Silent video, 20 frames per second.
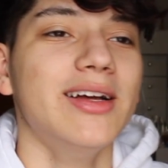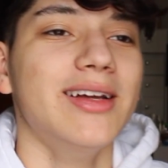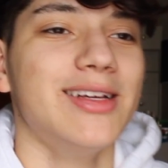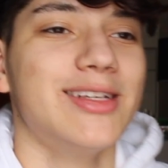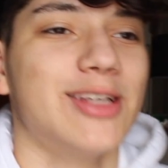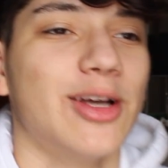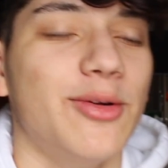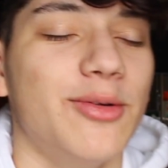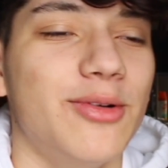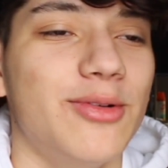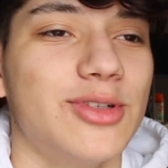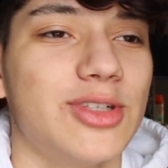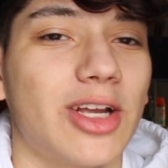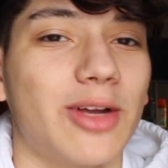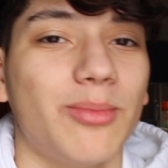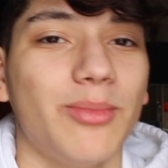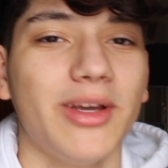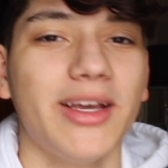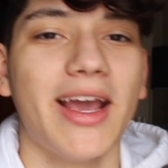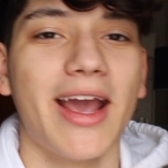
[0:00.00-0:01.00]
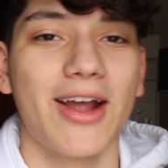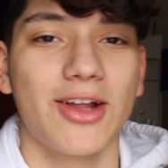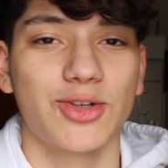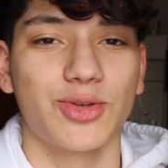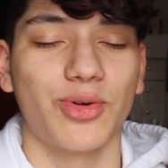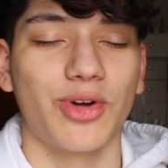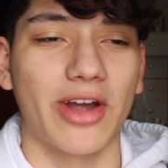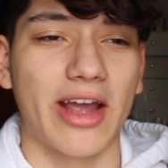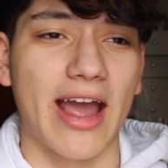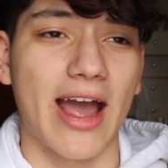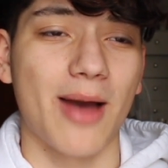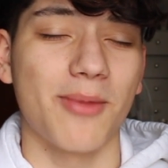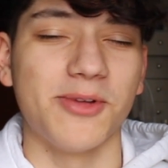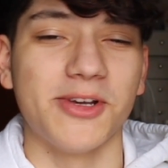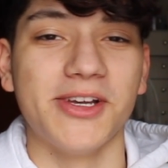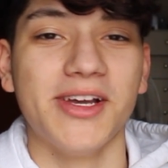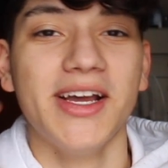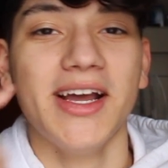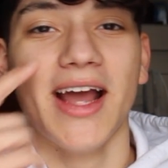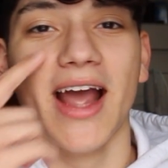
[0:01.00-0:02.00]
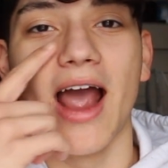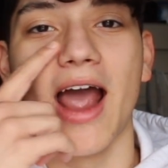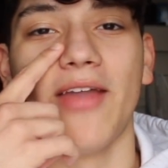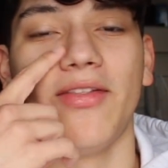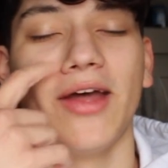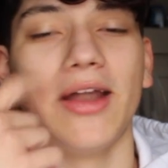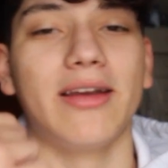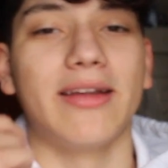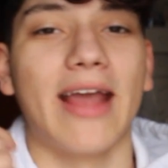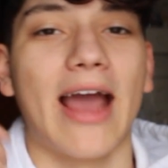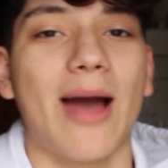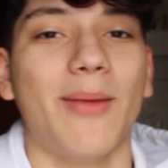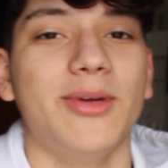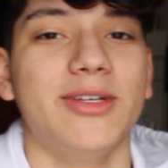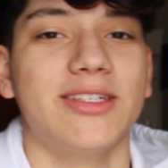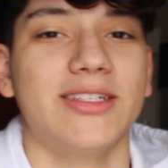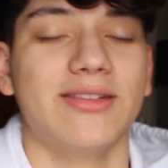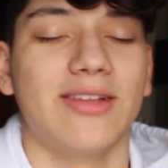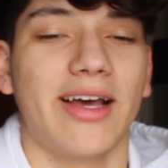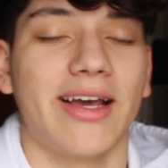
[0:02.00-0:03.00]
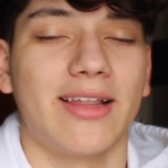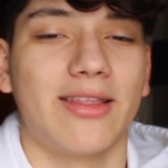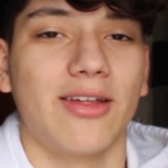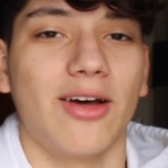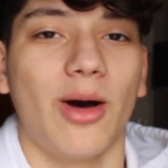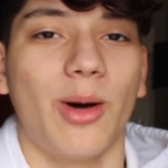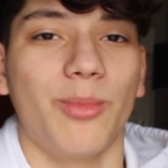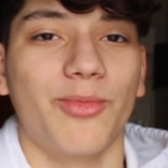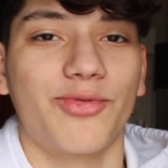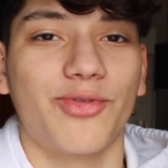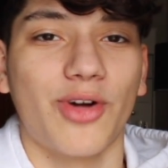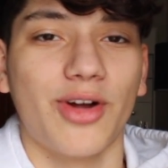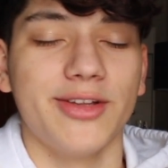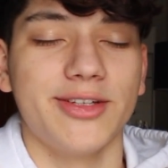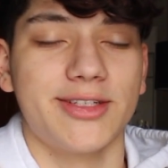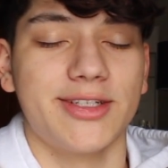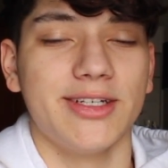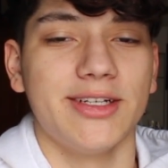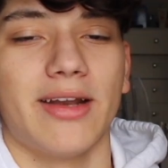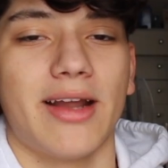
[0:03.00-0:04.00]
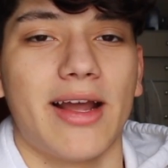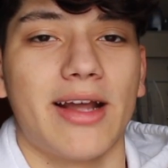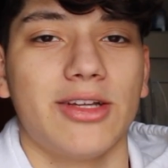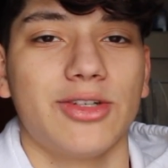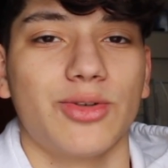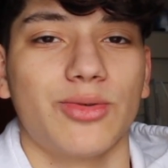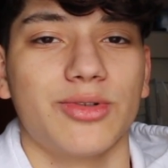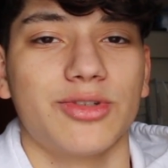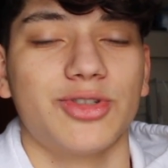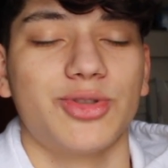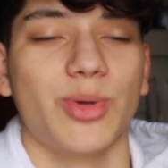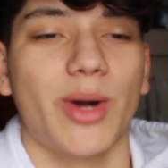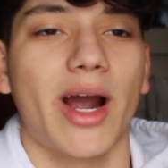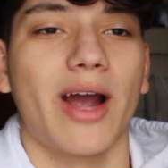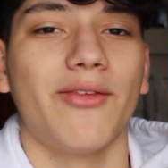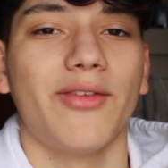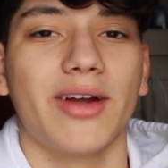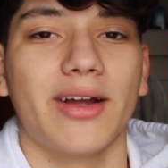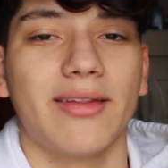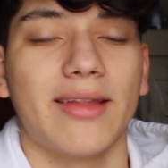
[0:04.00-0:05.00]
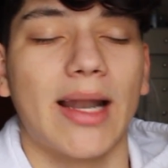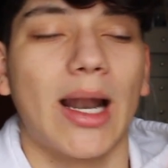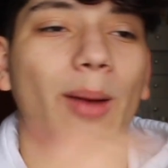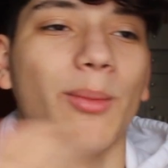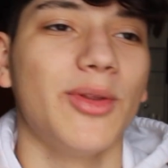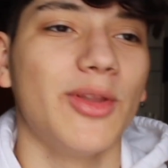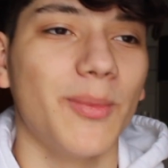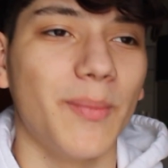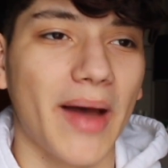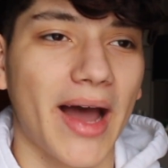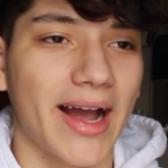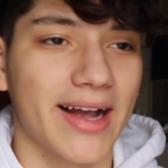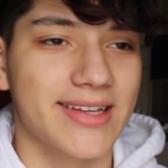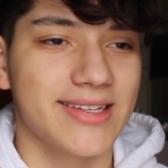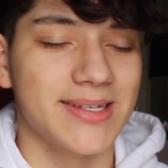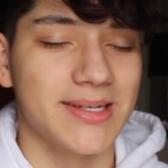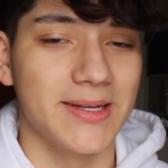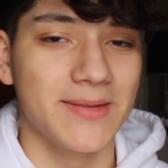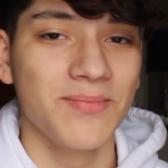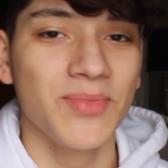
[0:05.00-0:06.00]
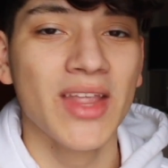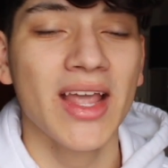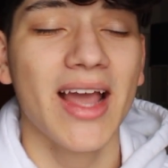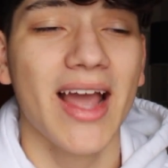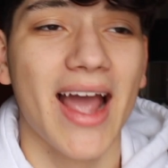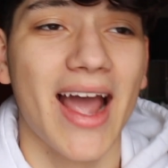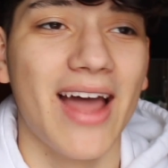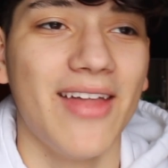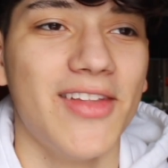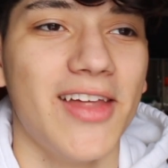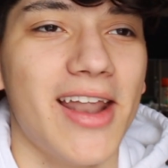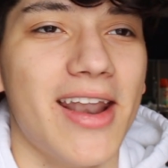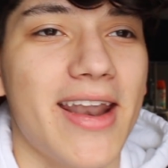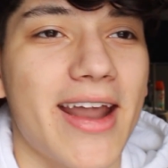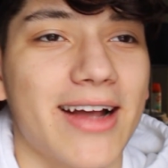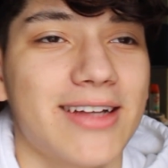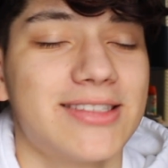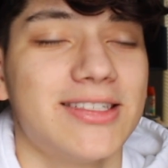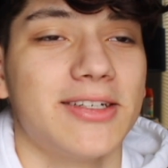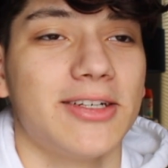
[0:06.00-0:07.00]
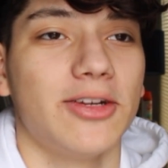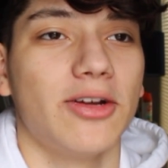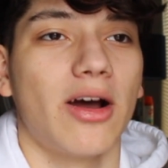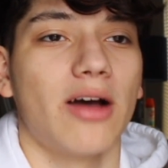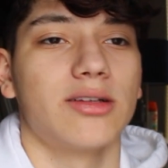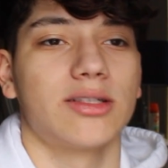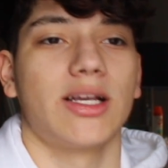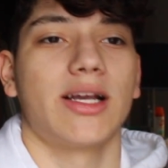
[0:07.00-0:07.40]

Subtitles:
So it was like me, Angel, and Gabby, and then Gabby's in like the front seat, Angel is driving, and then I'm in the back seat. And then next thing you know, I was